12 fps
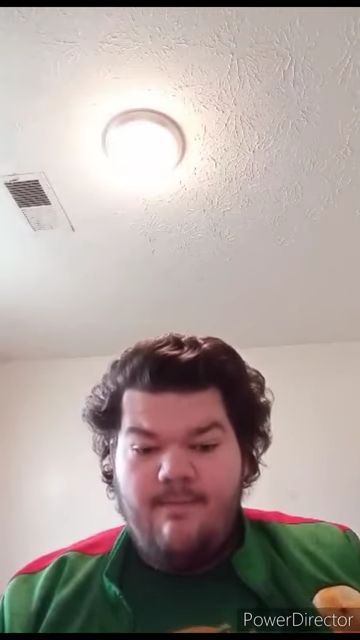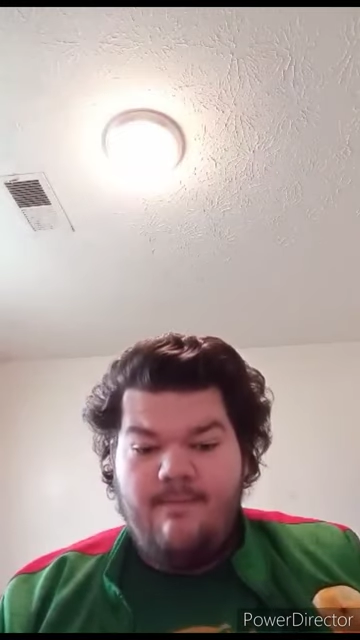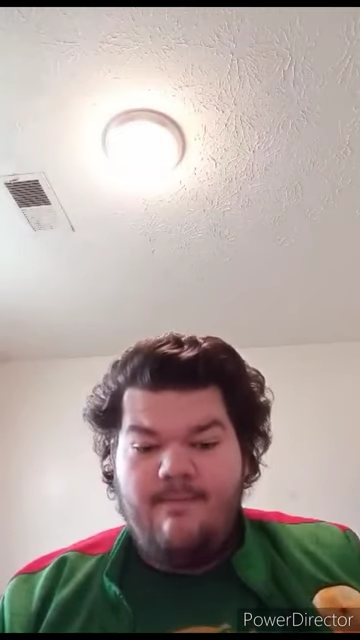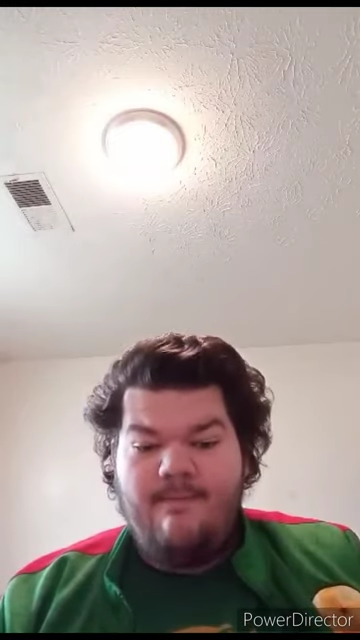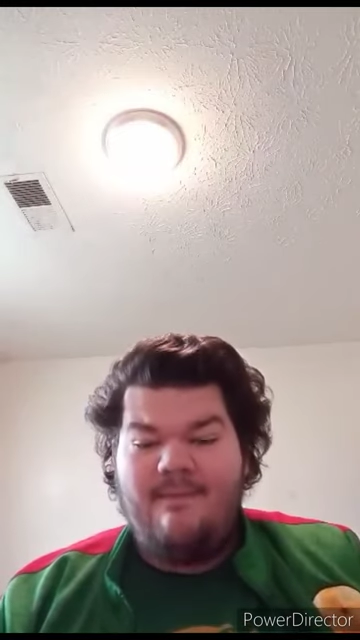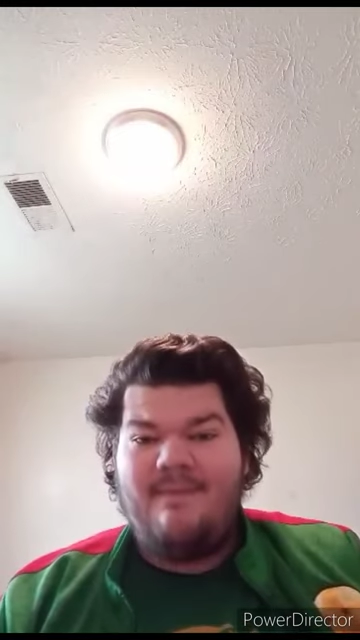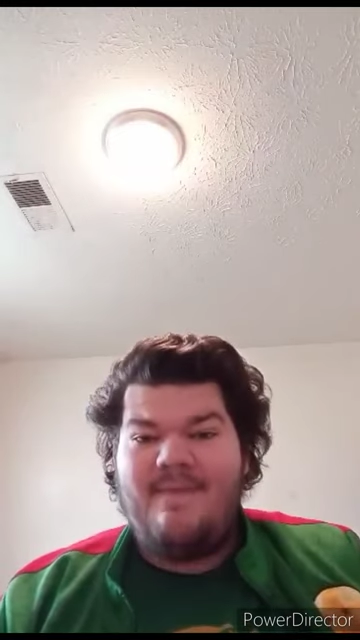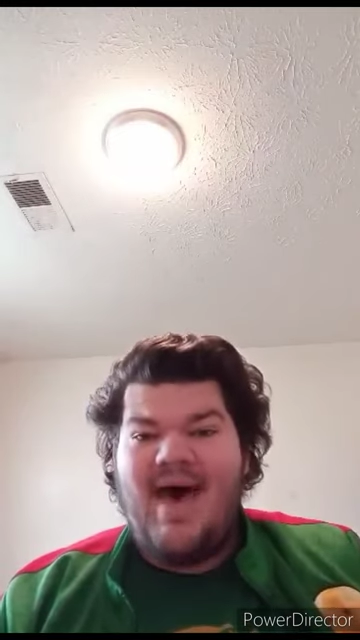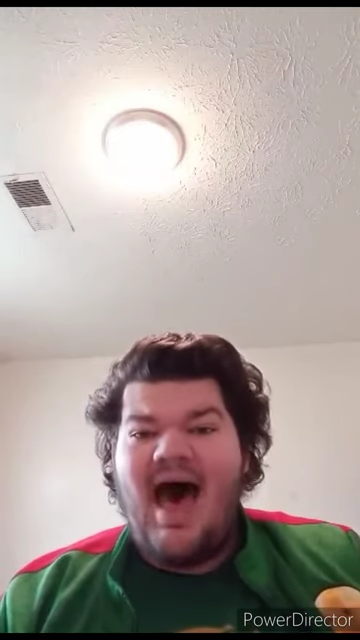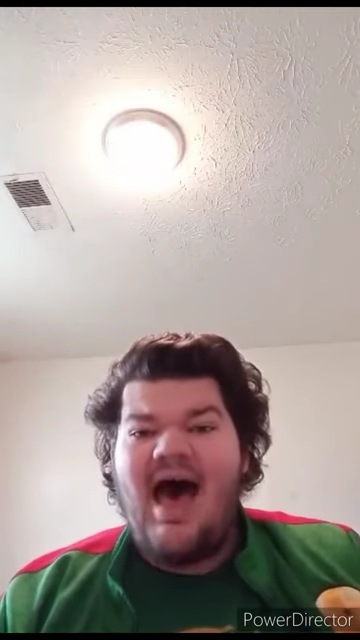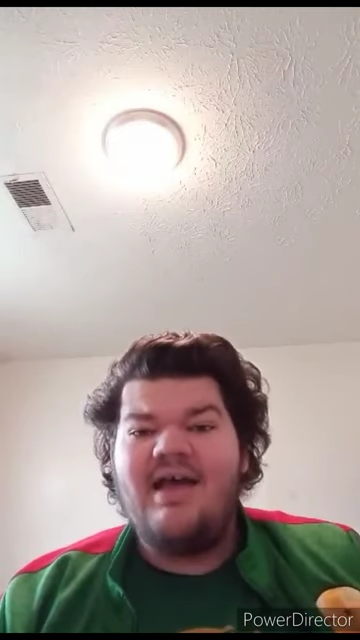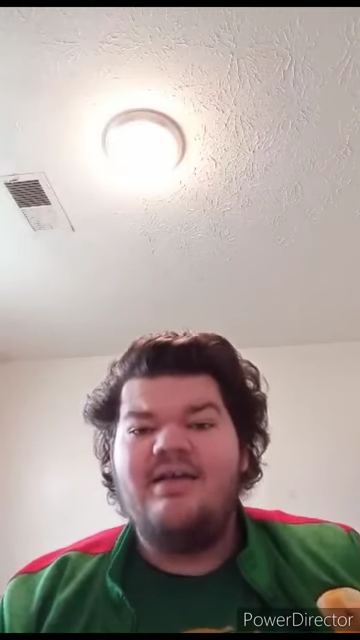
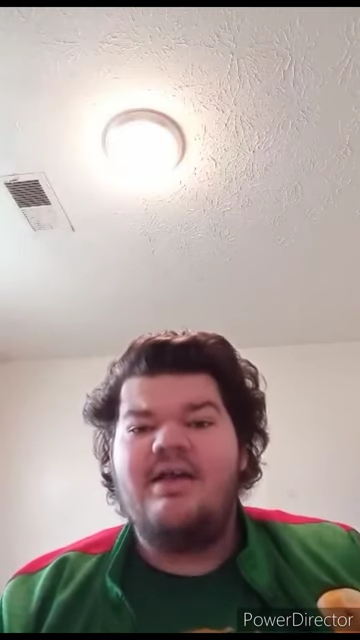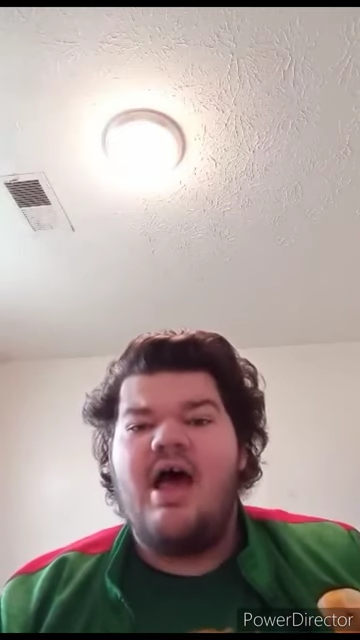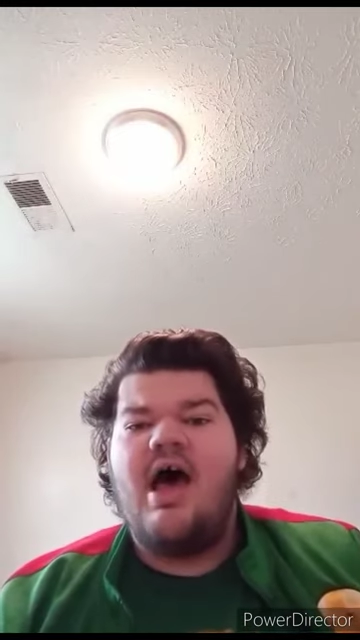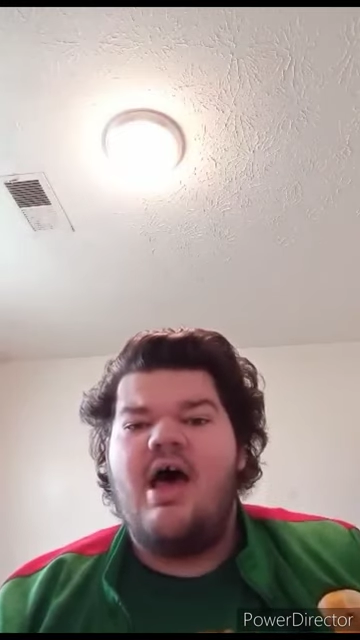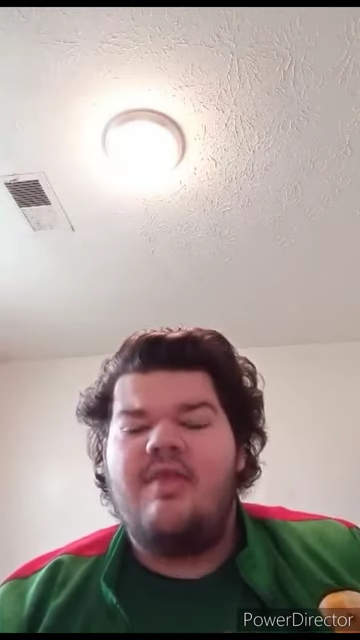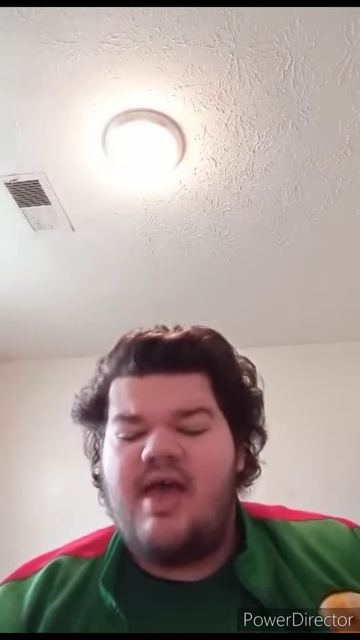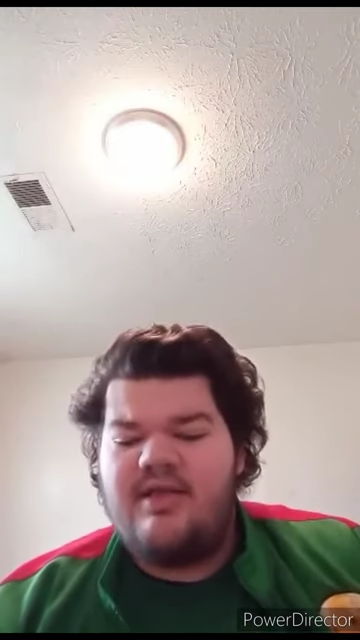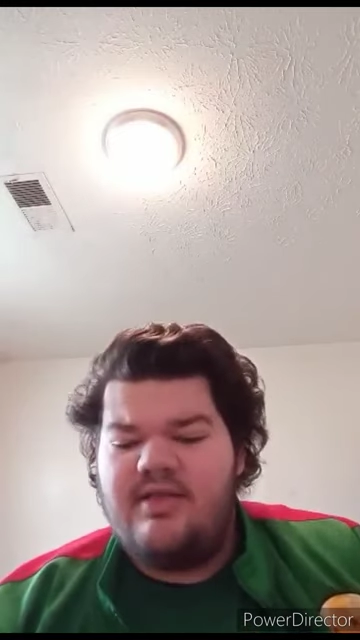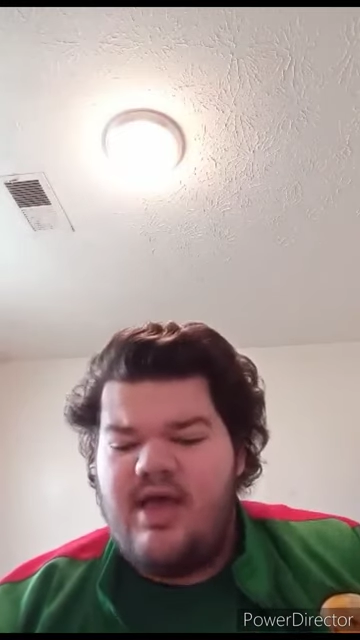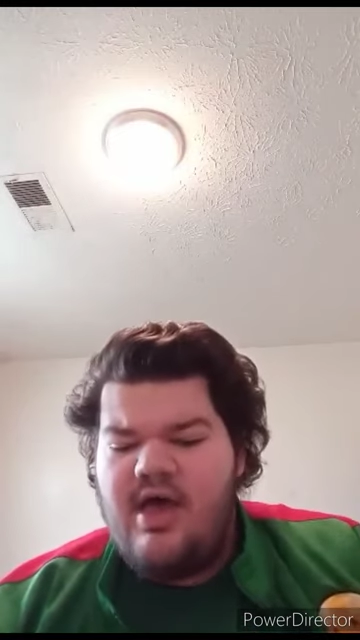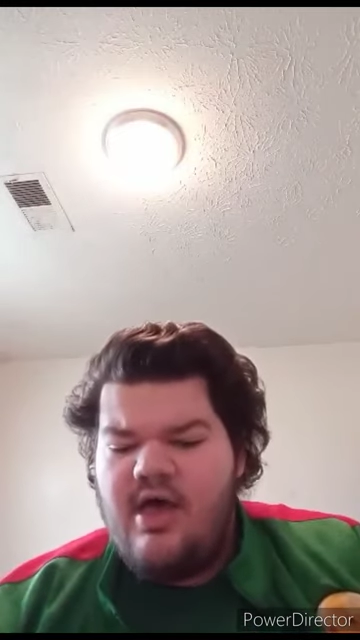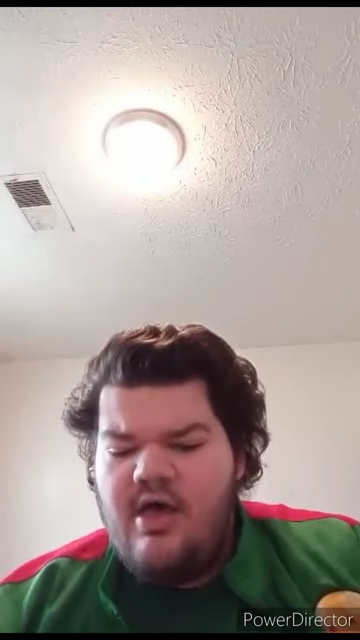Manga, like
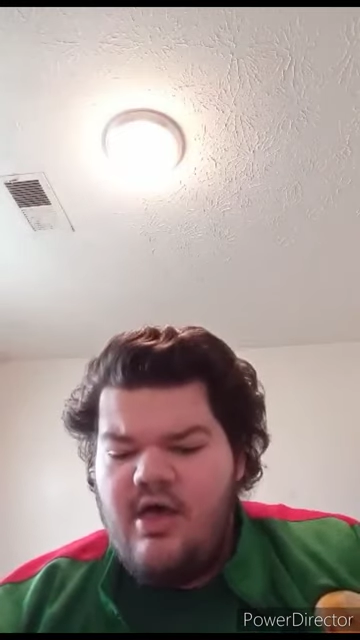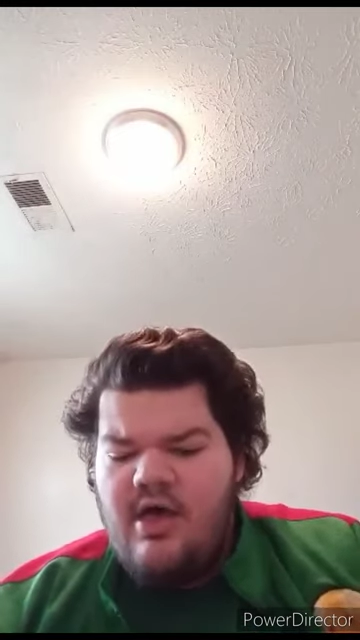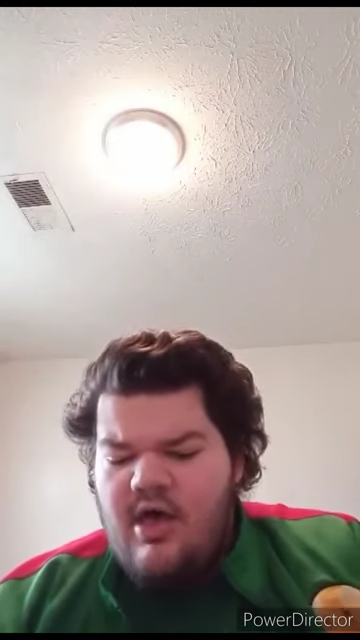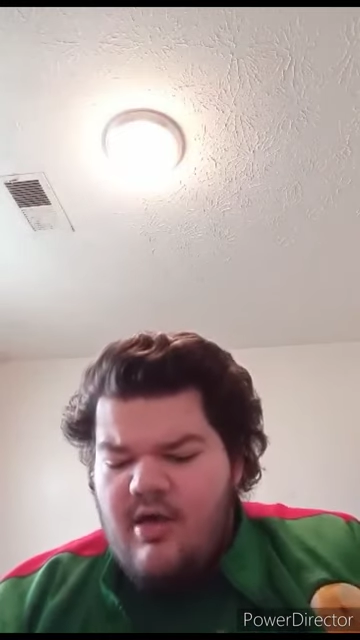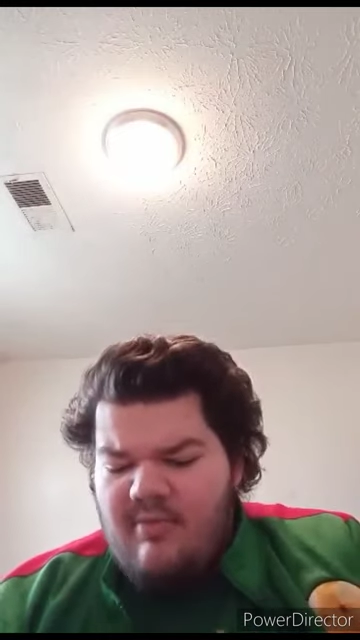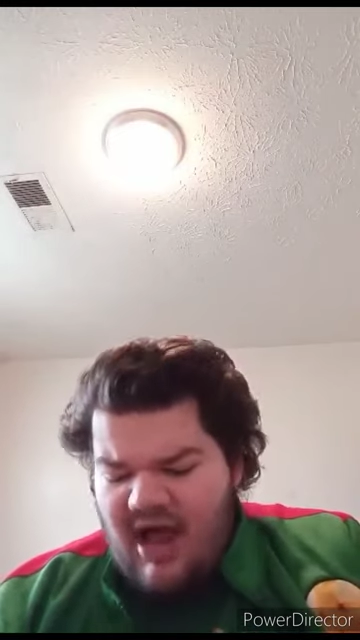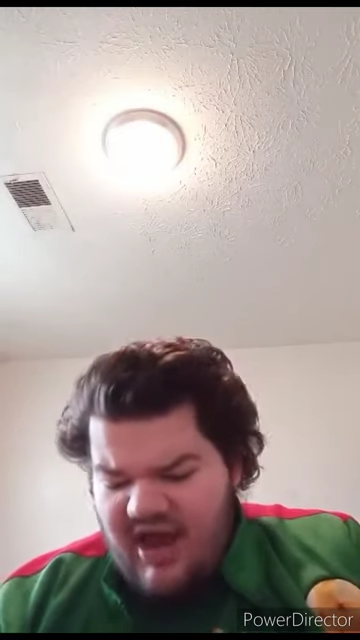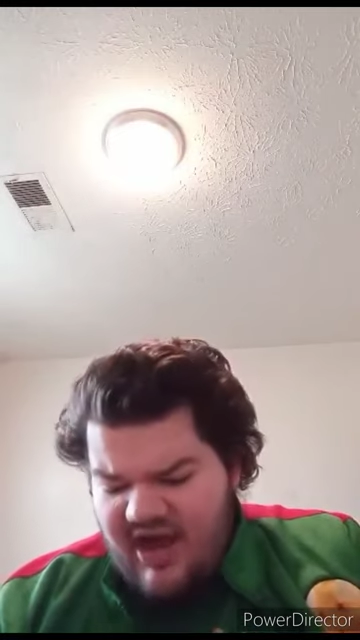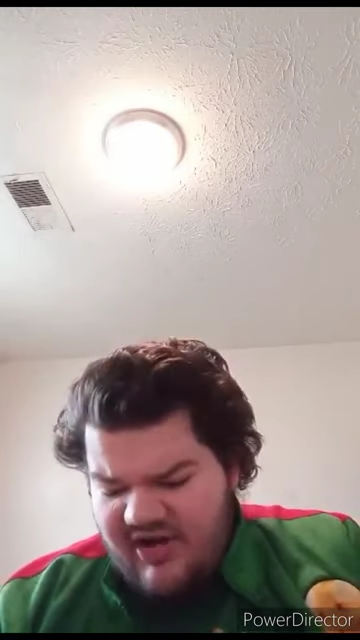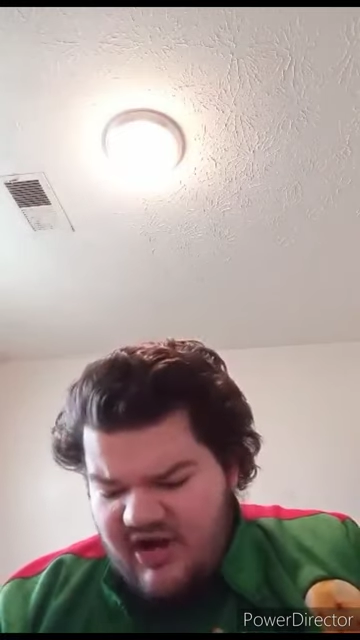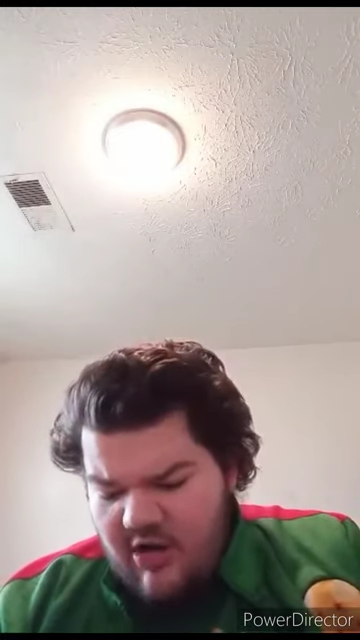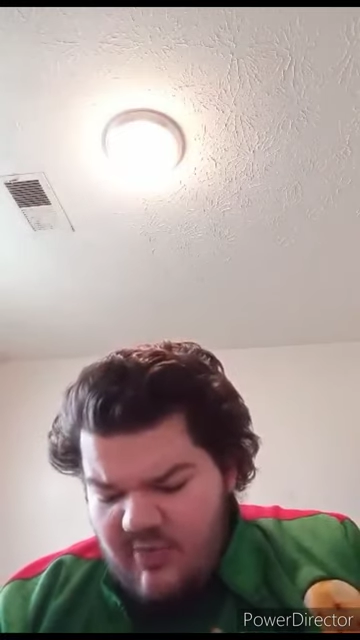the My
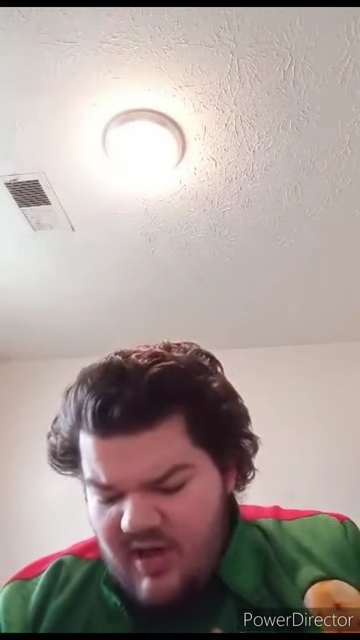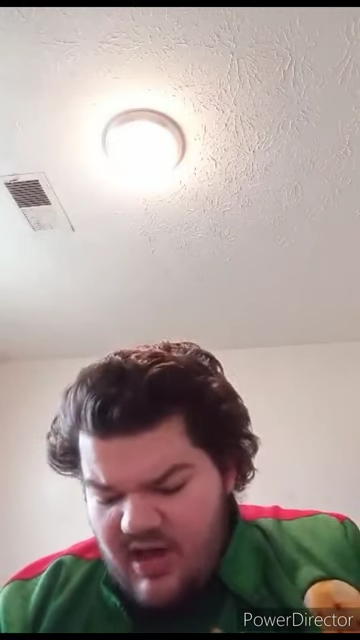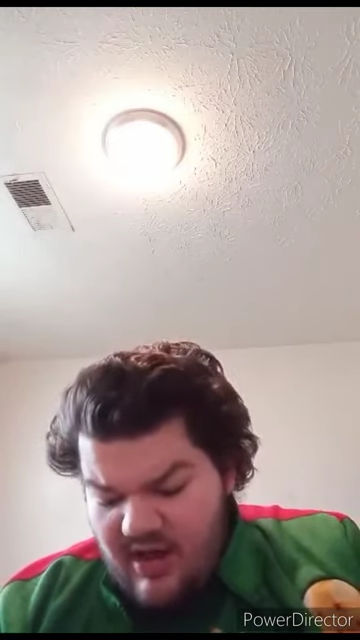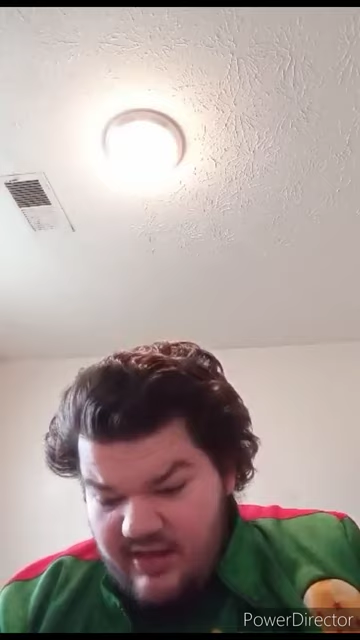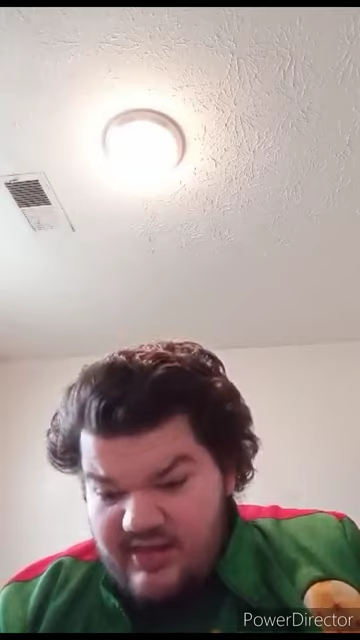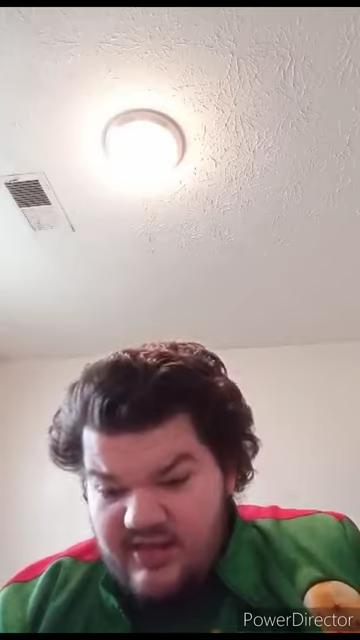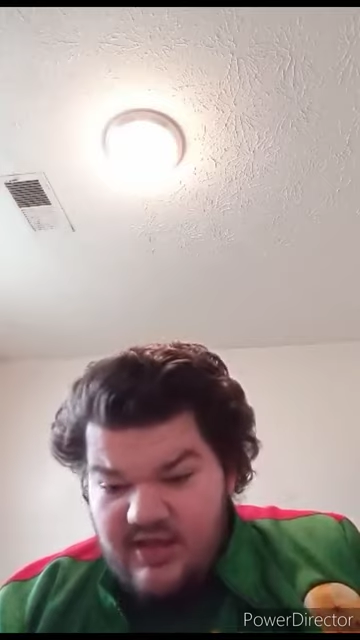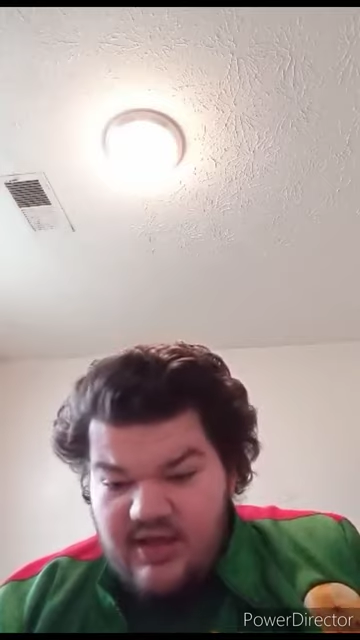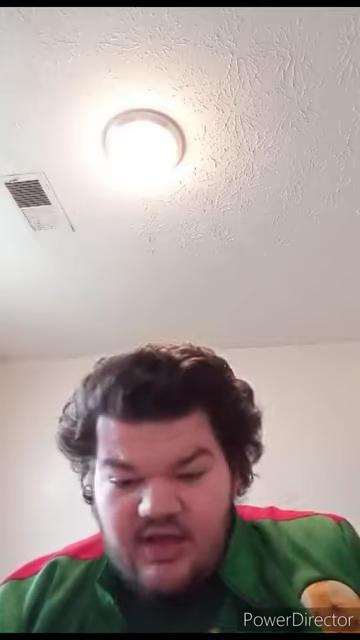Hero books.